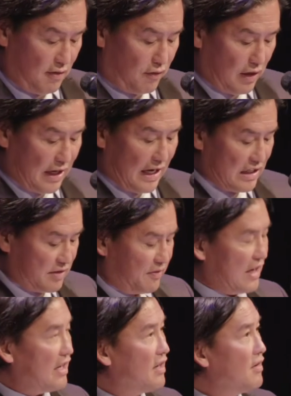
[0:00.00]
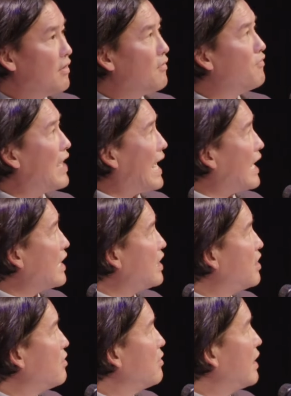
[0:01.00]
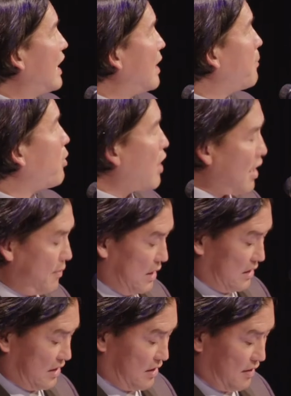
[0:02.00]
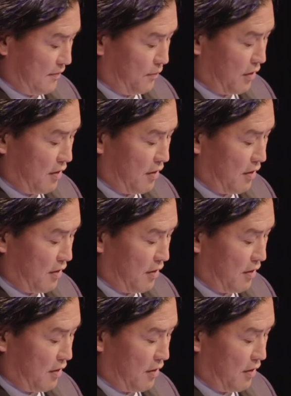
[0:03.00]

philosophy, value, and promise.